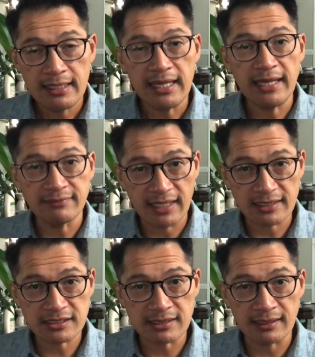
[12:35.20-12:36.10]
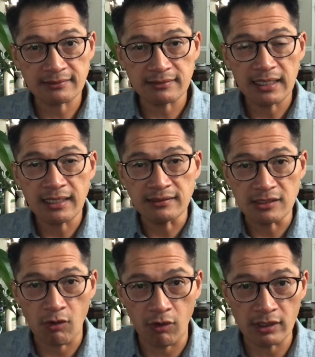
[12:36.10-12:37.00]
and that scent and the
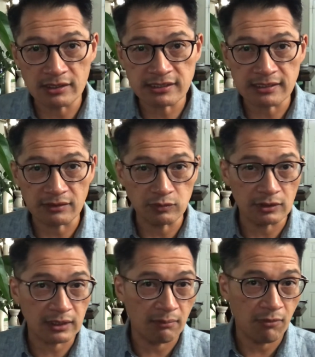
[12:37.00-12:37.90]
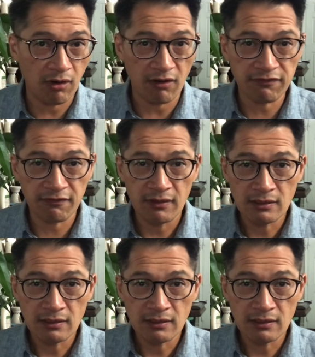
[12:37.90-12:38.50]
oils that will come off,